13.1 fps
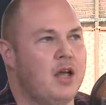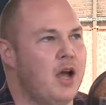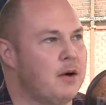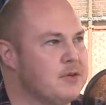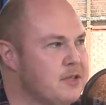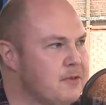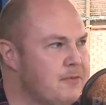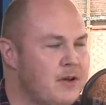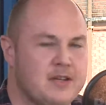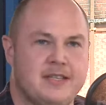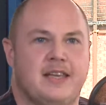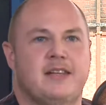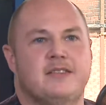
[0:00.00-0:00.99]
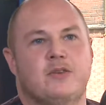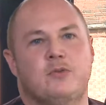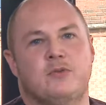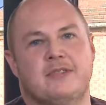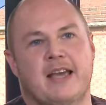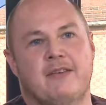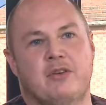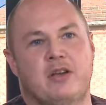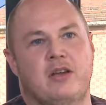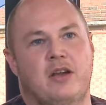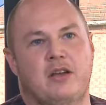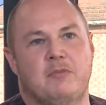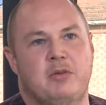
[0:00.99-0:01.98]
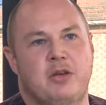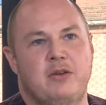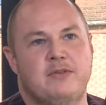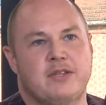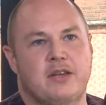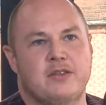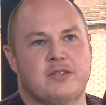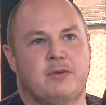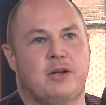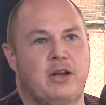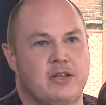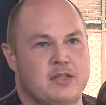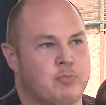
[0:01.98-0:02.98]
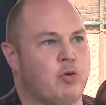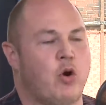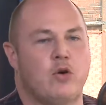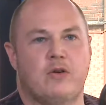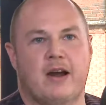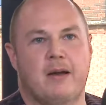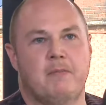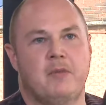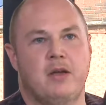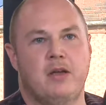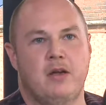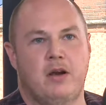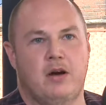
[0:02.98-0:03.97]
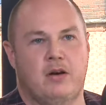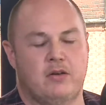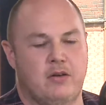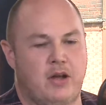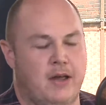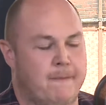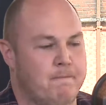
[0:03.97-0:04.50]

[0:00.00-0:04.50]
I was the first kid in school to have a computer, so I learnt to program on,